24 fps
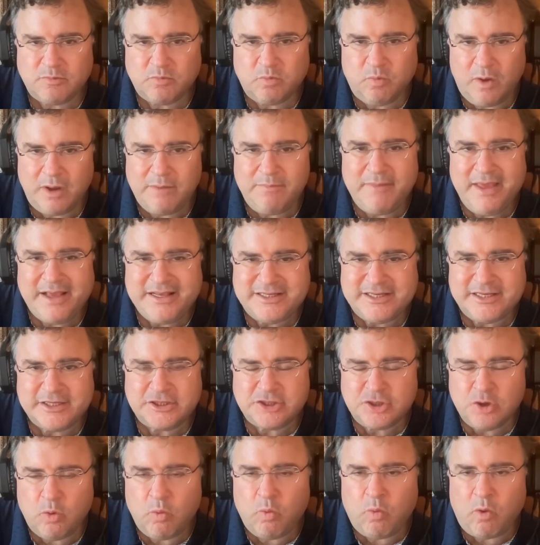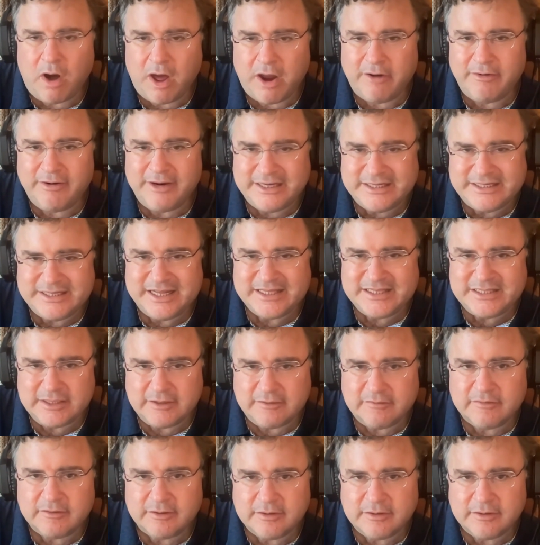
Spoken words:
what makes it so water intensive?